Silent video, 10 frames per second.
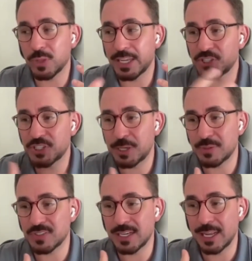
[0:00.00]
but that
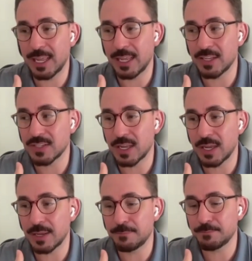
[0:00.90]
relationship is
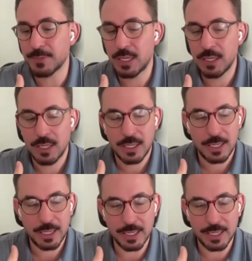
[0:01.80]
an